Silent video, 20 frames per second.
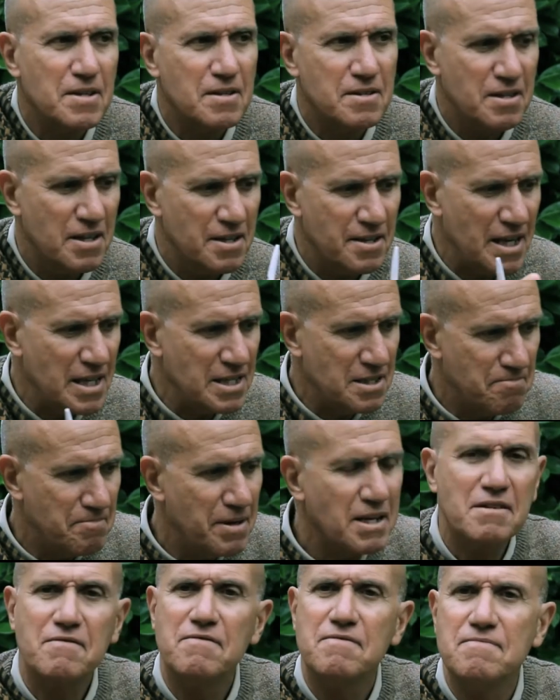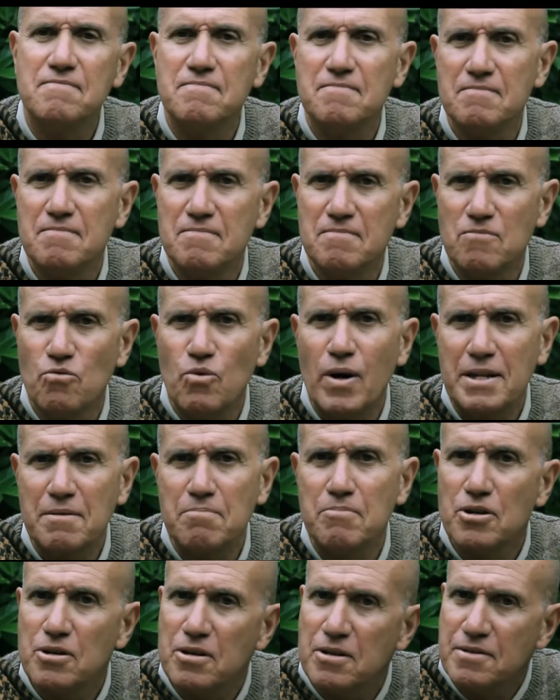They're nice big white
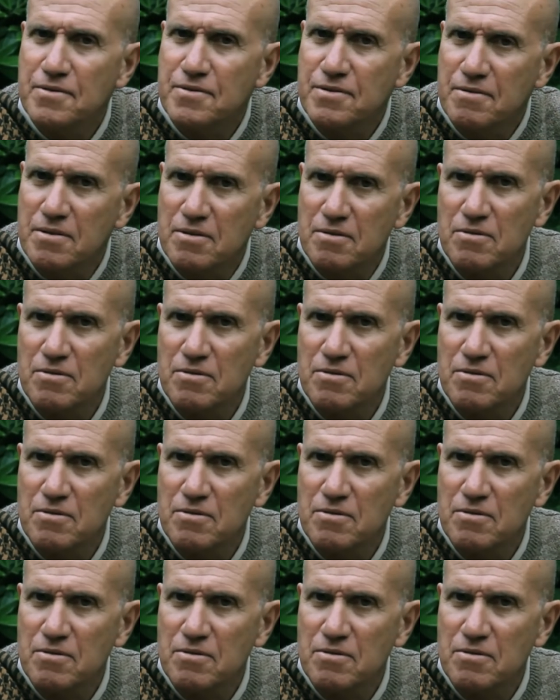birds uh,